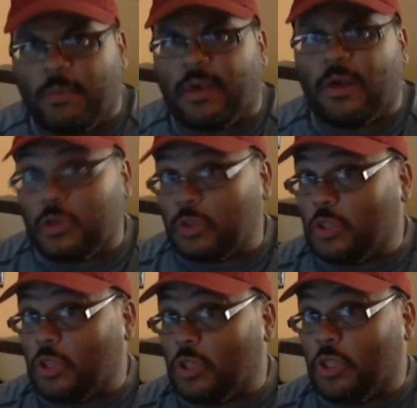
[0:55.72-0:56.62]
because
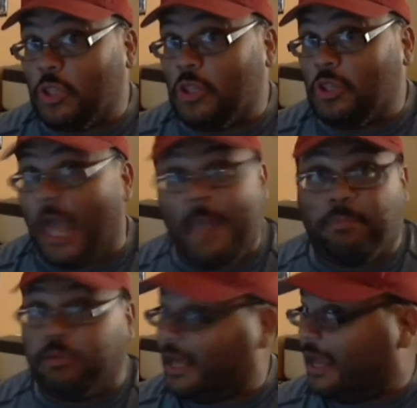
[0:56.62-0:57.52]
they
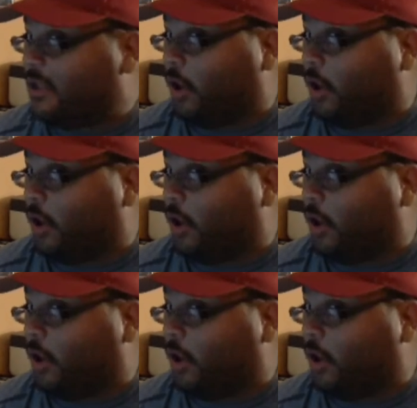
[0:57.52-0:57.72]
played